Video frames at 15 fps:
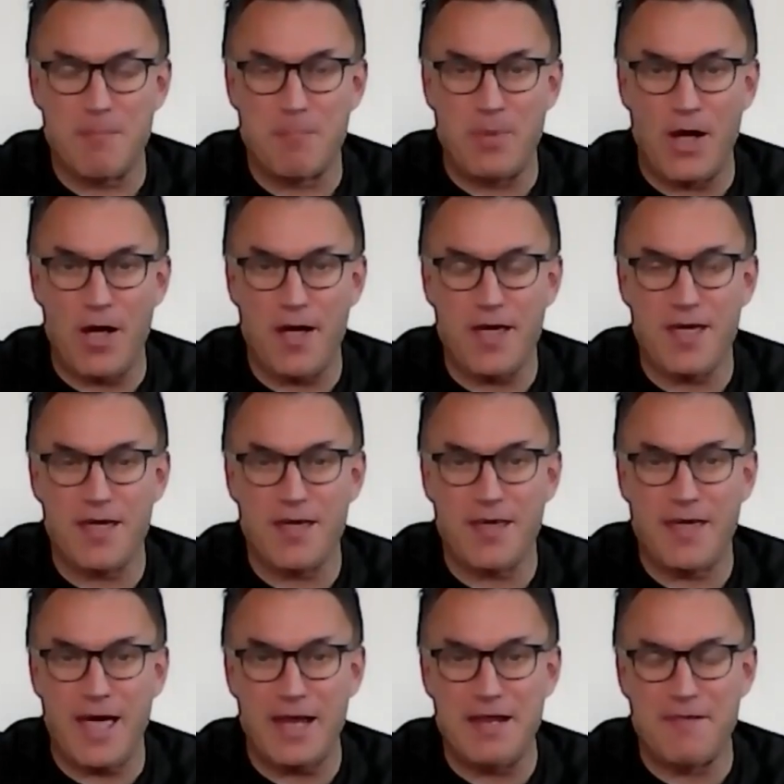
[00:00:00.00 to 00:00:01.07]
by
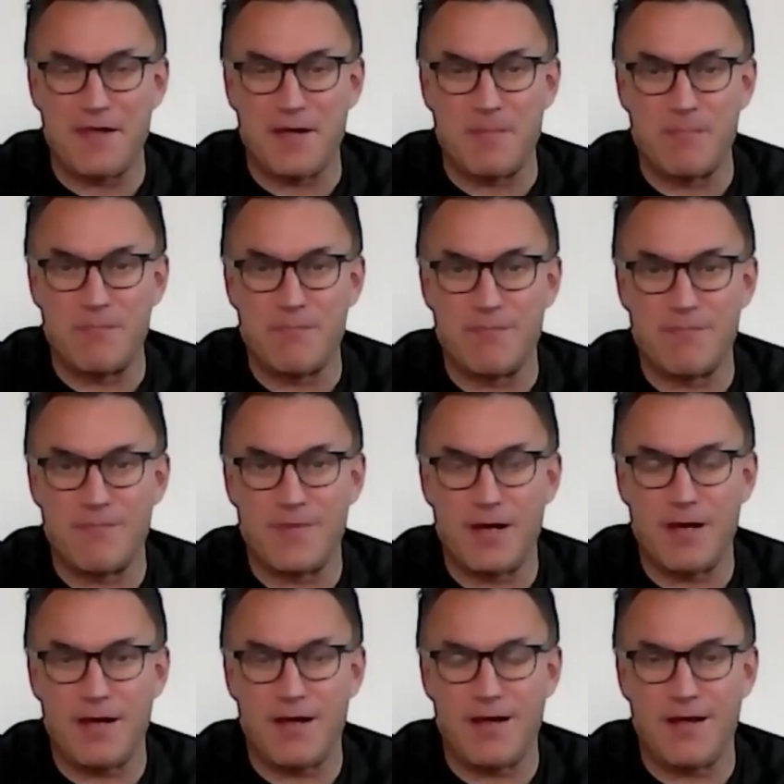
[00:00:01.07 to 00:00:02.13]
getting them
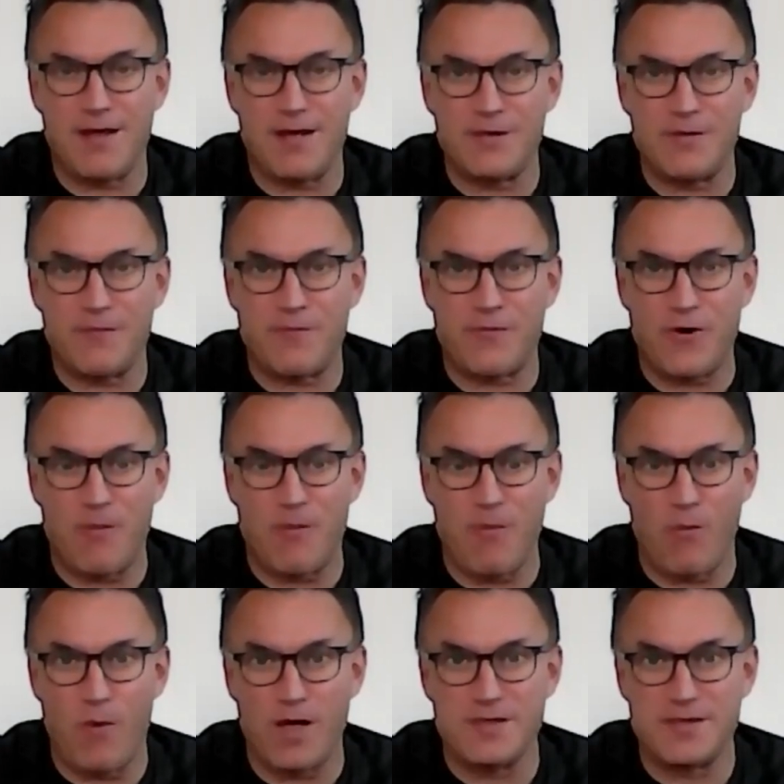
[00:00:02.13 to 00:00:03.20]
from
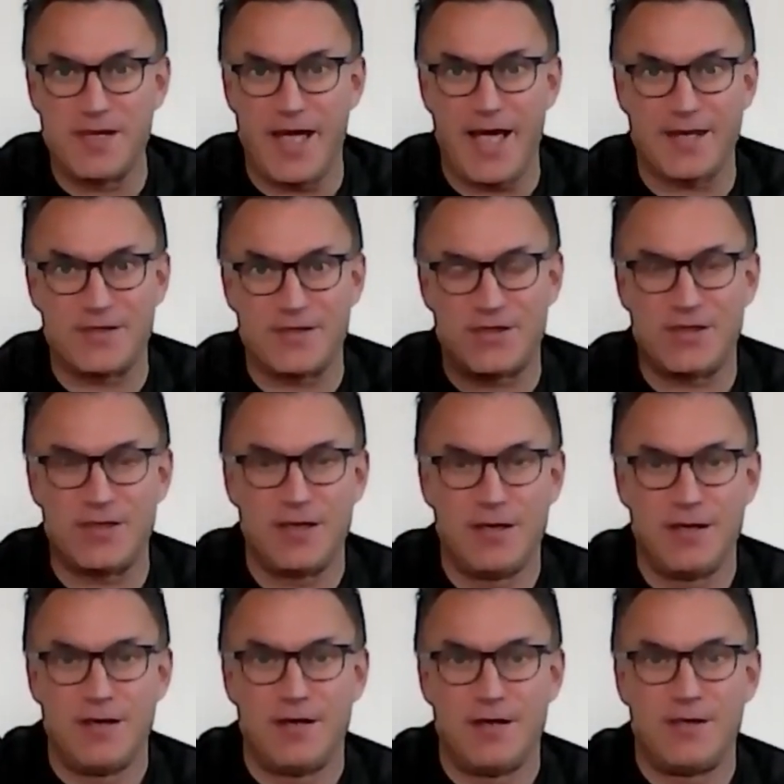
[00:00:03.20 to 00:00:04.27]
one text
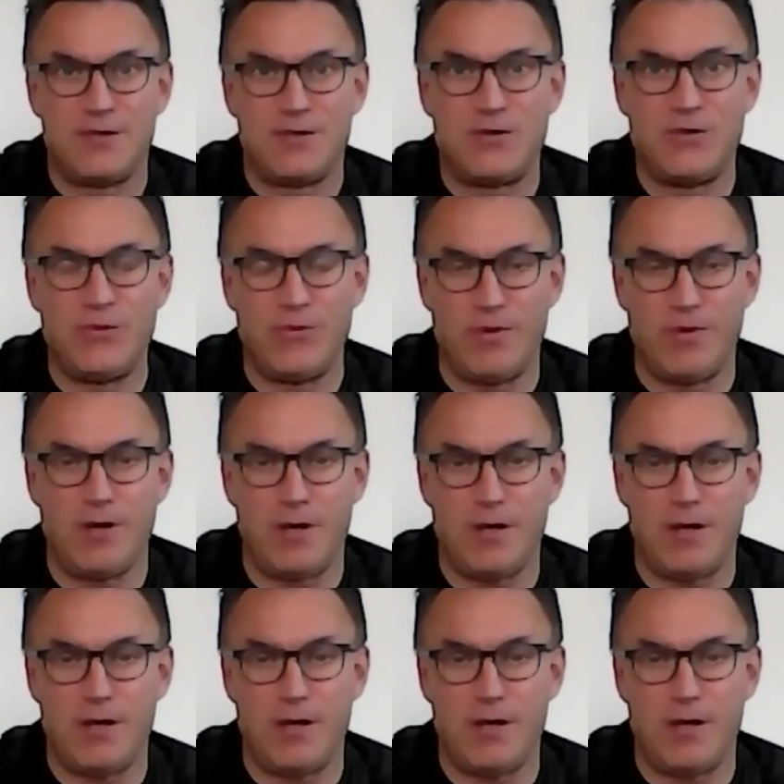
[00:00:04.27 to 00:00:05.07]
to